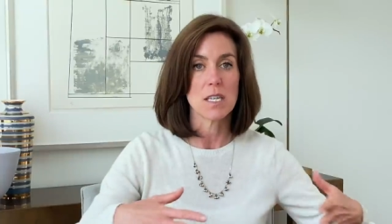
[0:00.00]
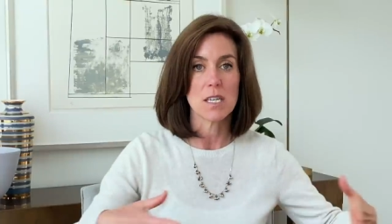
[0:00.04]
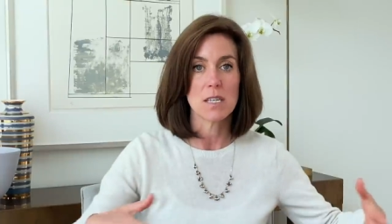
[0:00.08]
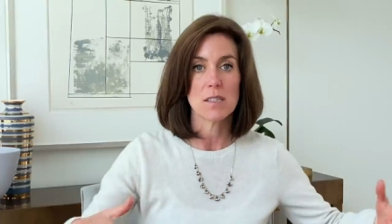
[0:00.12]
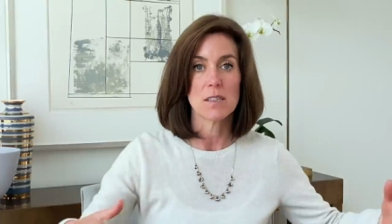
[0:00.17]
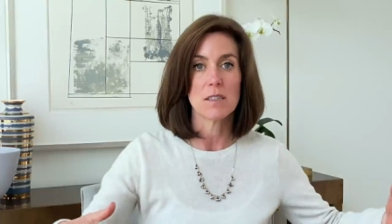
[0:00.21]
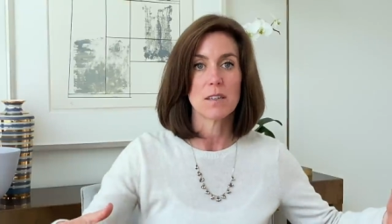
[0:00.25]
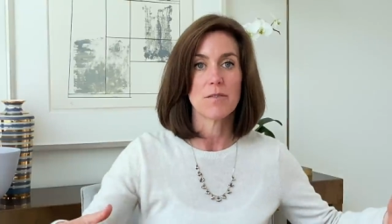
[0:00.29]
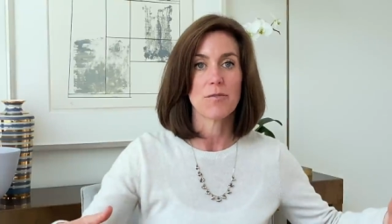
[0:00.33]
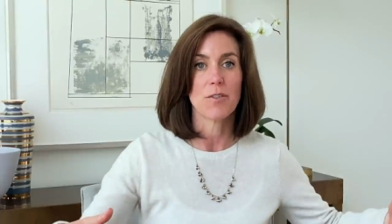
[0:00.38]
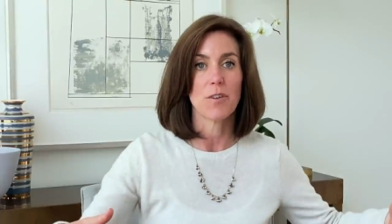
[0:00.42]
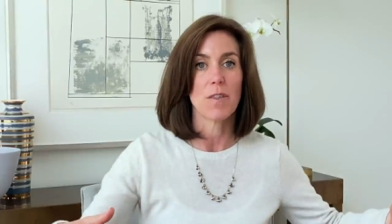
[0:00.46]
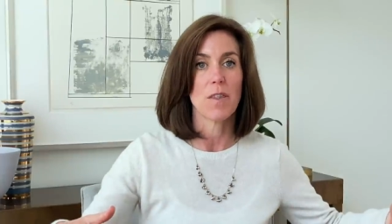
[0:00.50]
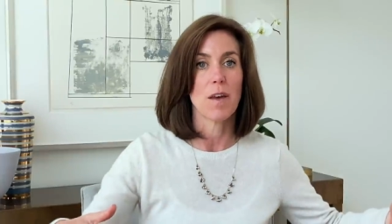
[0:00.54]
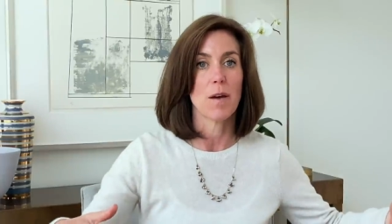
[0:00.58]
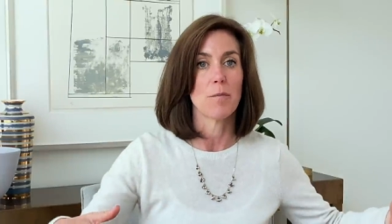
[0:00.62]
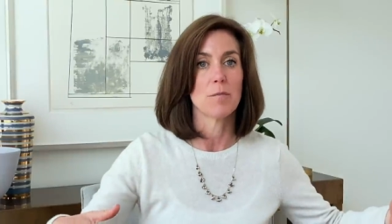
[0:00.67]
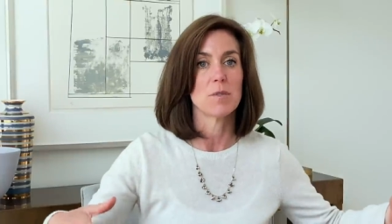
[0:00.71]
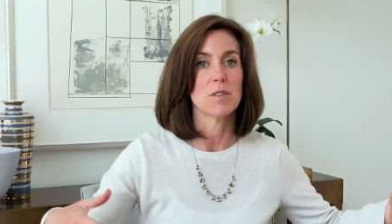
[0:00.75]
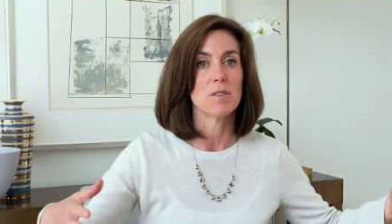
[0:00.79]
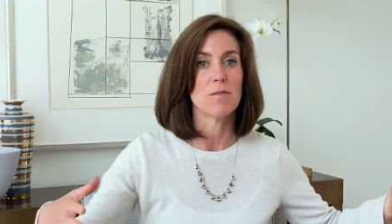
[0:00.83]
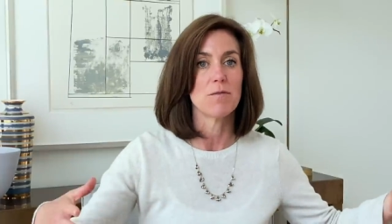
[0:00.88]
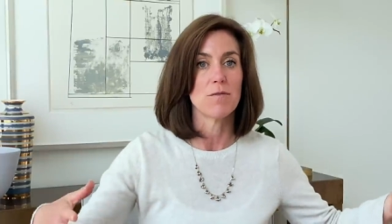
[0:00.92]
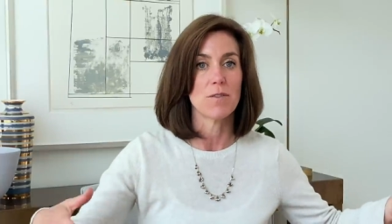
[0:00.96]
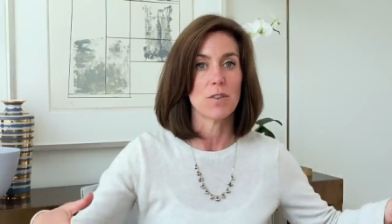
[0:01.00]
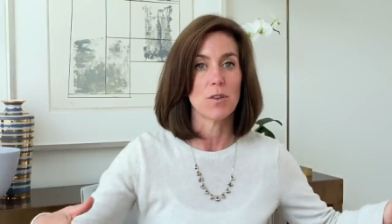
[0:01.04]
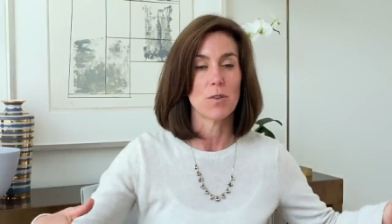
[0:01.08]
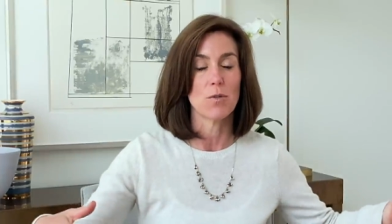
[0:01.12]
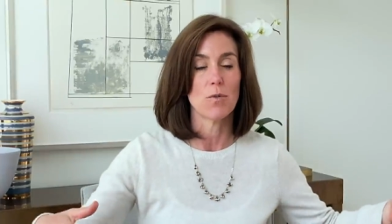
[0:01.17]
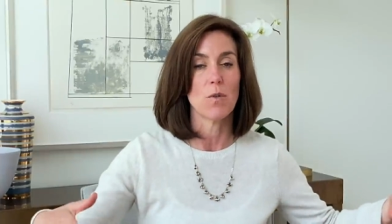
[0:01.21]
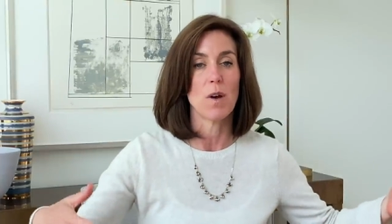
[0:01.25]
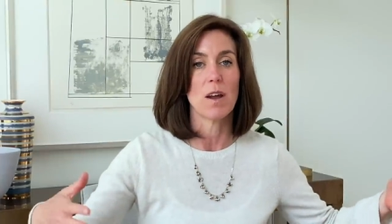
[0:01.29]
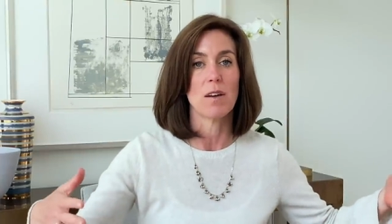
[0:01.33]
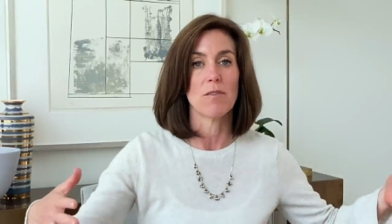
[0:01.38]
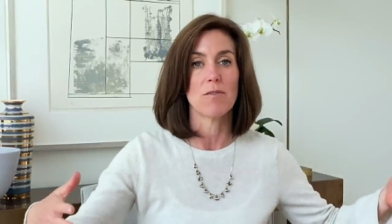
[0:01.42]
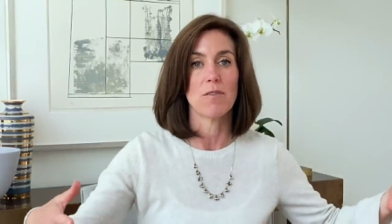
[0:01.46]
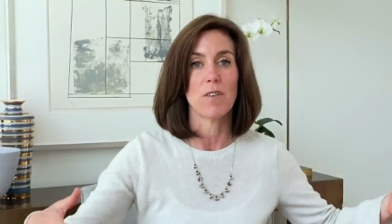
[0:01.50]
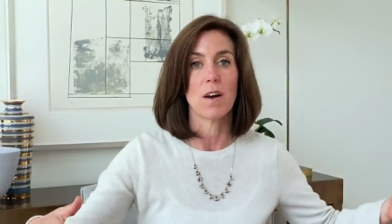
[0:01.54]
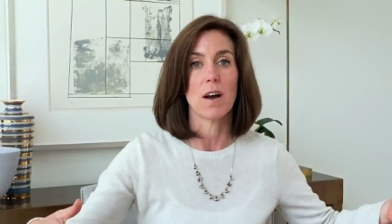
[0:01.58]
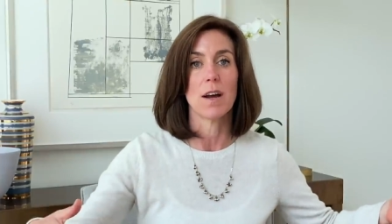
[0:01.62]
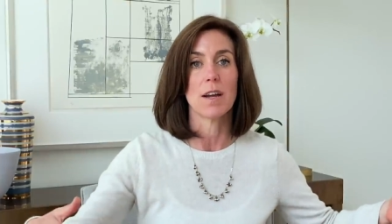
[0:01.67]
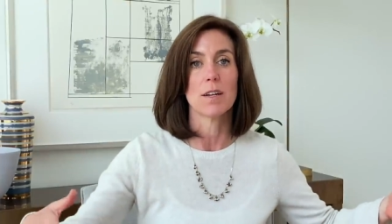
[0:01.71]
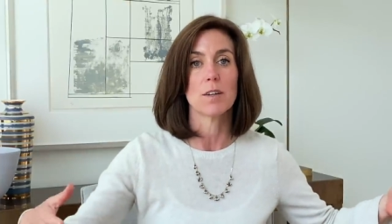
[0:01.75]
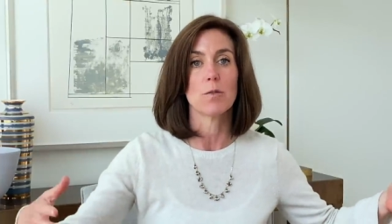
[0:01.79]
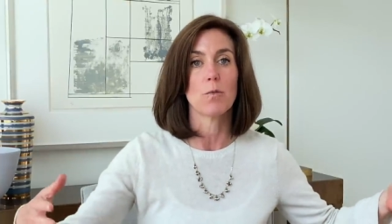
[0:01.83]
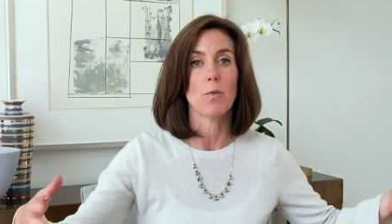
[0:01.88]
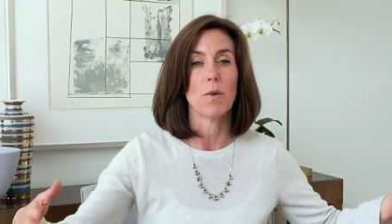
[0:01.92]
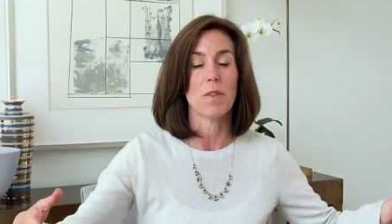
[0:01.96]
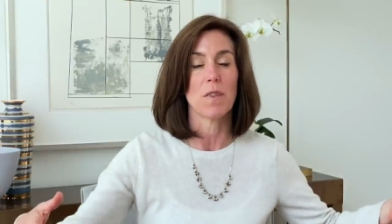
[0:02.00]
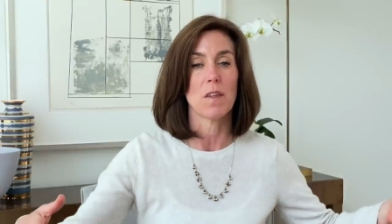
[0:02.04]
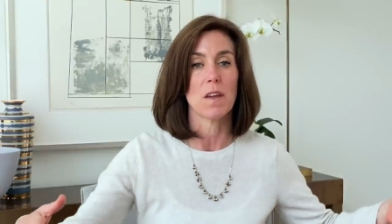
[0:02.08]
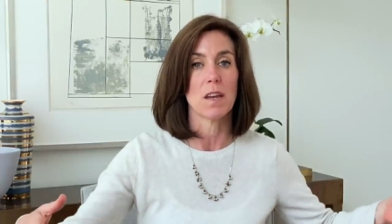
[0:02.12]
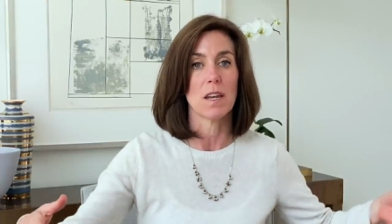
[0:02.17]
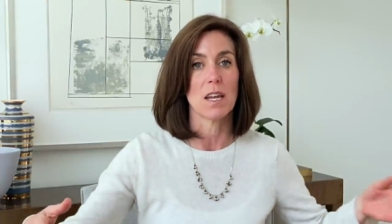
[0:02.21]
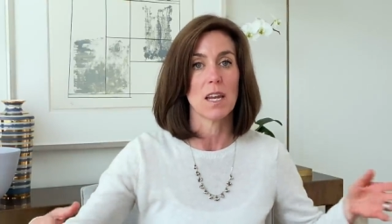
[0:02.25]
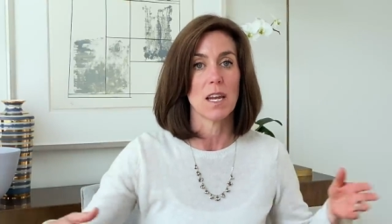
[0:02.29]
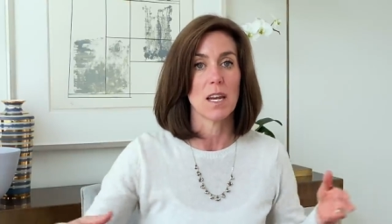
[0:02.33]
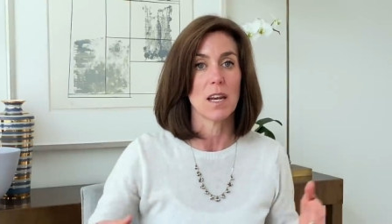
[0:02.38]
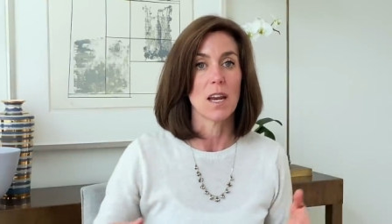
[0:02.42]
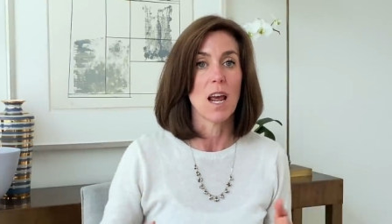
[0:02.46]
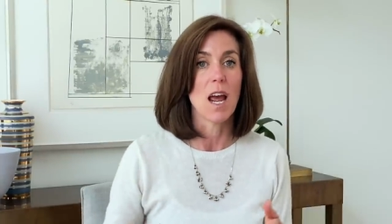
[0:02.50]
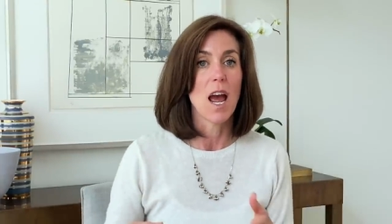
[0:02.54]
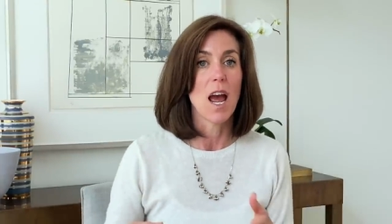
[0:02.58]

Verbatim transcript: easy for them to view and find what they need?